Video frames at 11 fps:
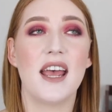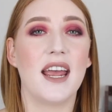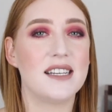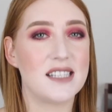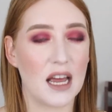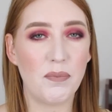
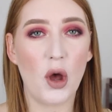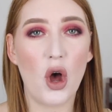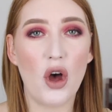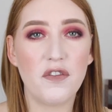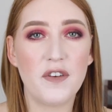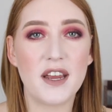It's that
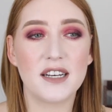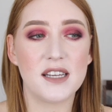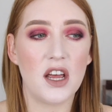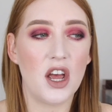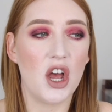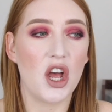
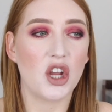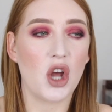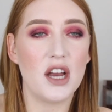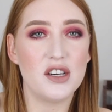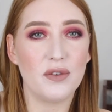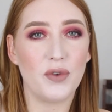perfect
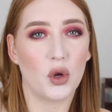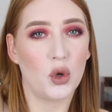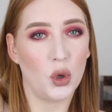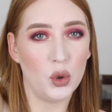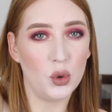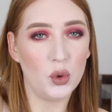kind of
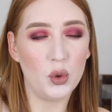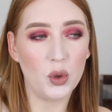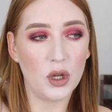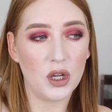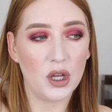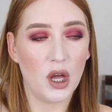
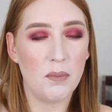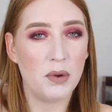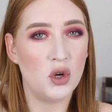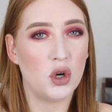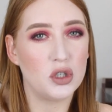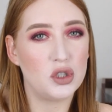cool,
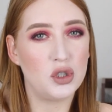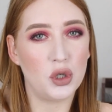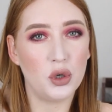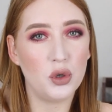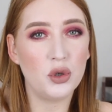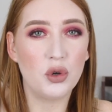but not
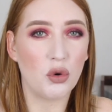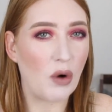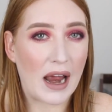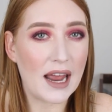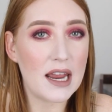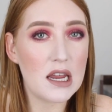too
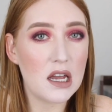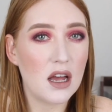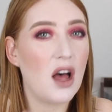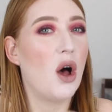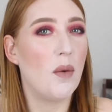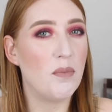grey
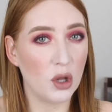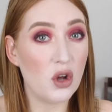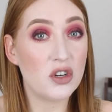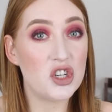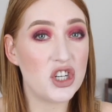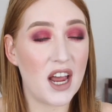
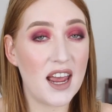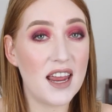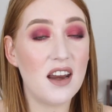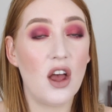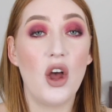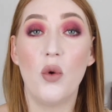blonde shade.